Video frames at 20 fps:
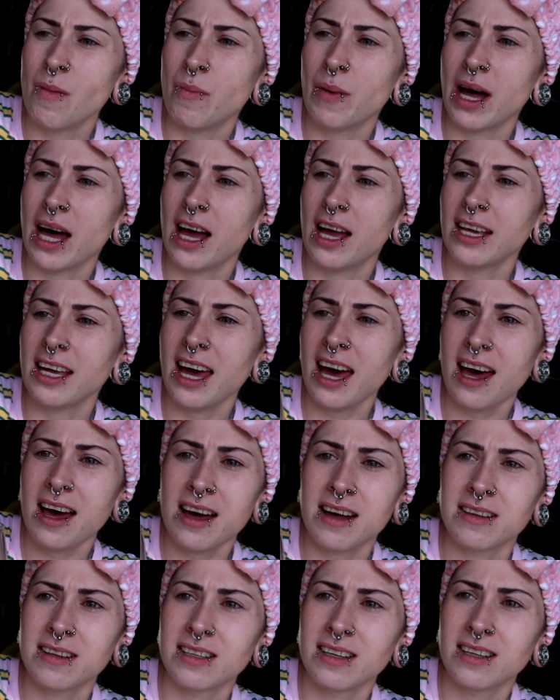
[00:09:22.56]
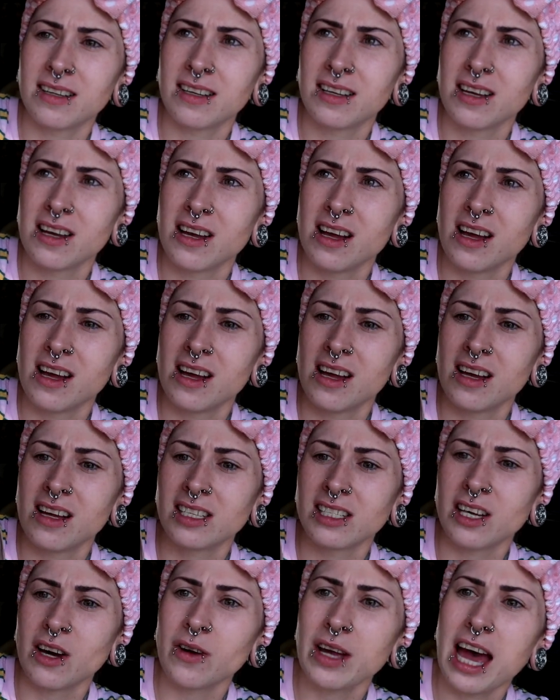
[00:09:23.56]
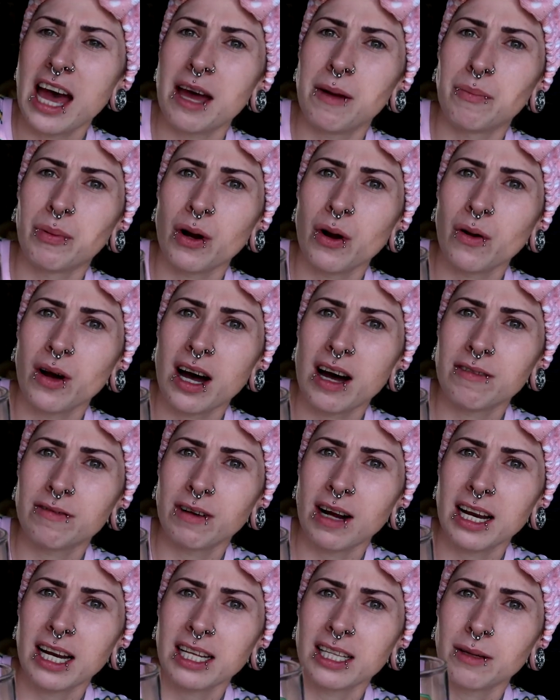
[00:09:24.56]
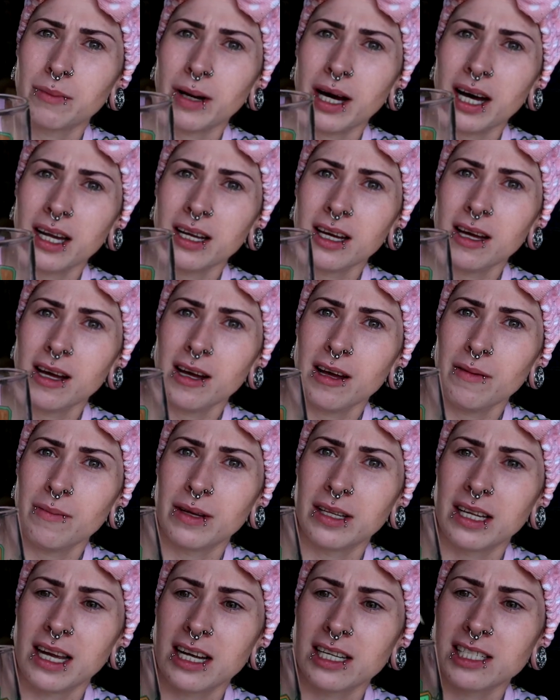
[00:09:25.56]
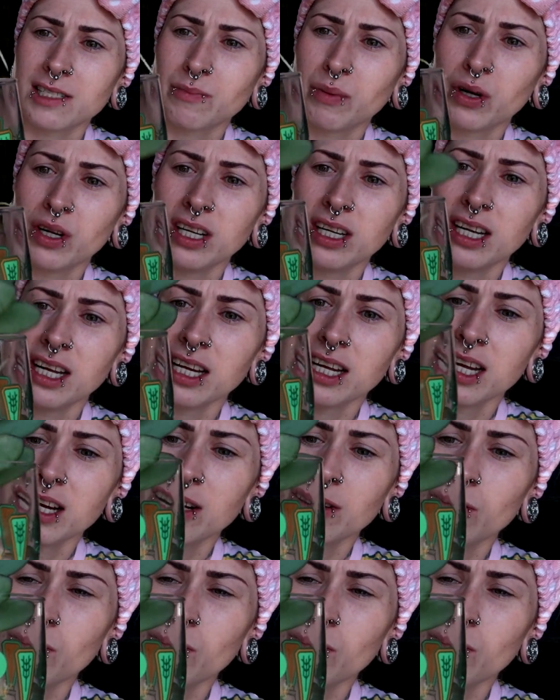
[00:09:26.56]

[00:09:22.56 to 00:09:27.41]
But yeah, so yeah, it broke off right at the bottom and yeah, just put it in here